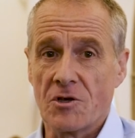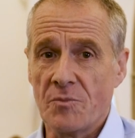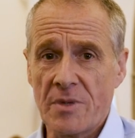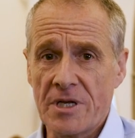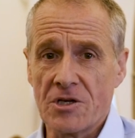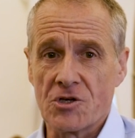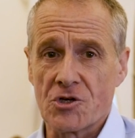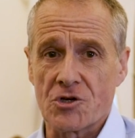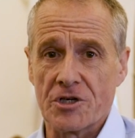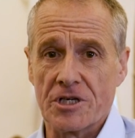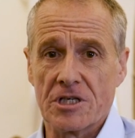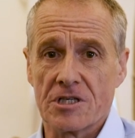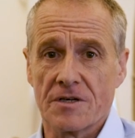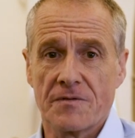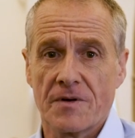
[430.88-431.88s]
the
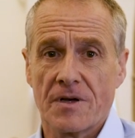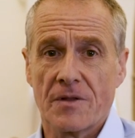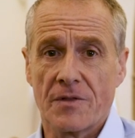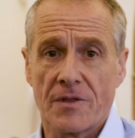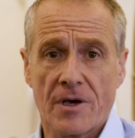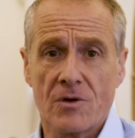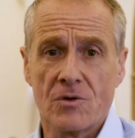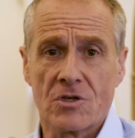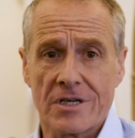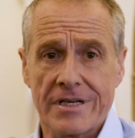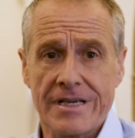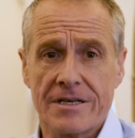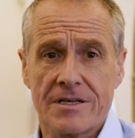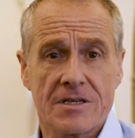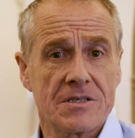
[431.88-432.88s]
ministries of those
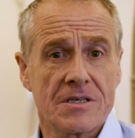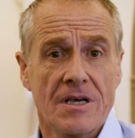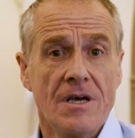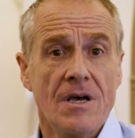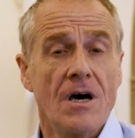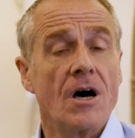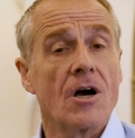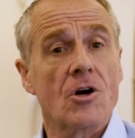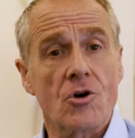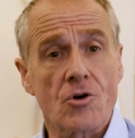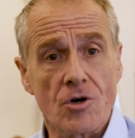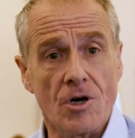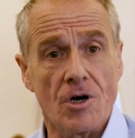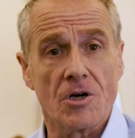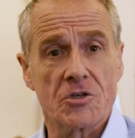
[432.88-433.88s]
leaders
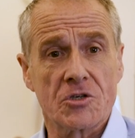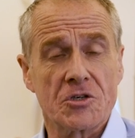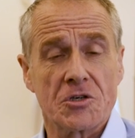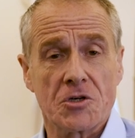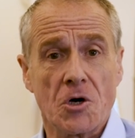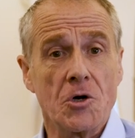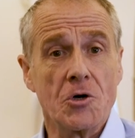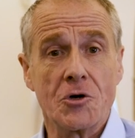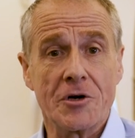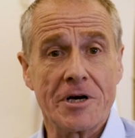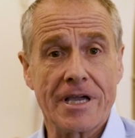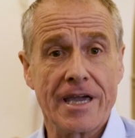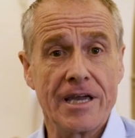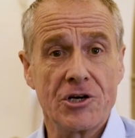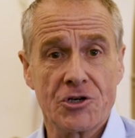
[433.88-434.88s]
across
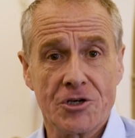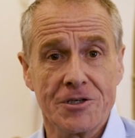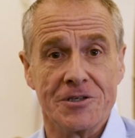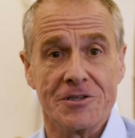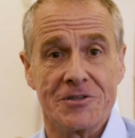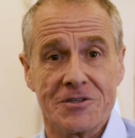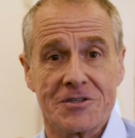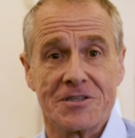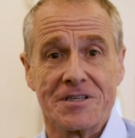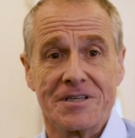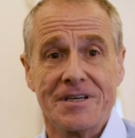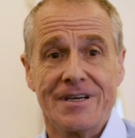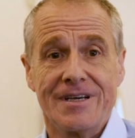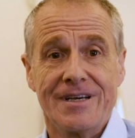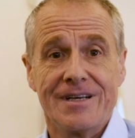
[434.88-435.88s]
congregations,
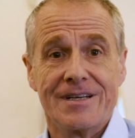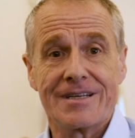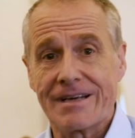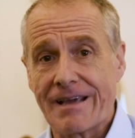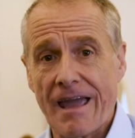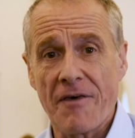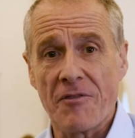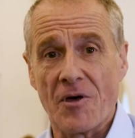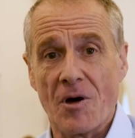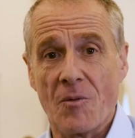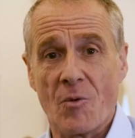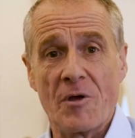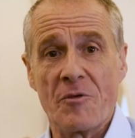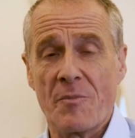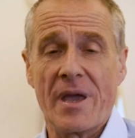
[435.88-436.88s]
together
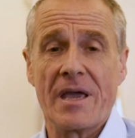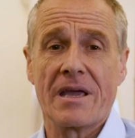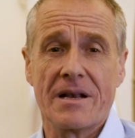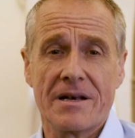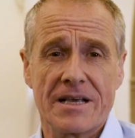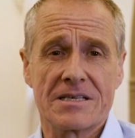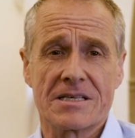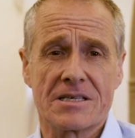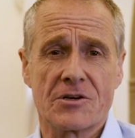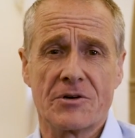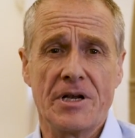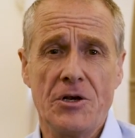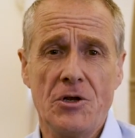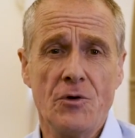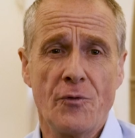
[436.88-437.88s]
with making
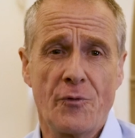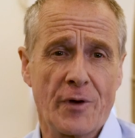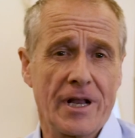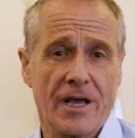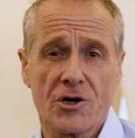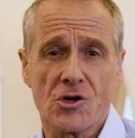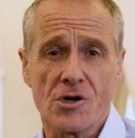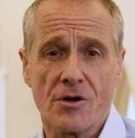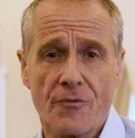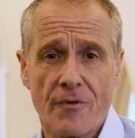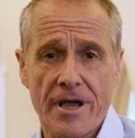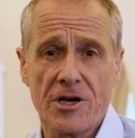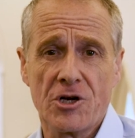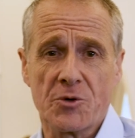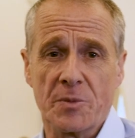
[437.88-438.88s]
necessary new financial
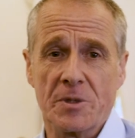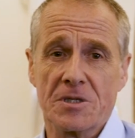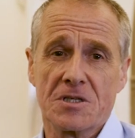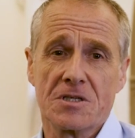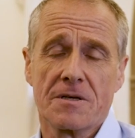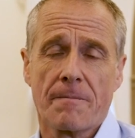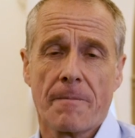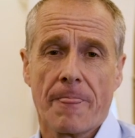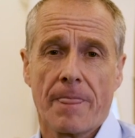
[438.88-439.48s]
arrangements,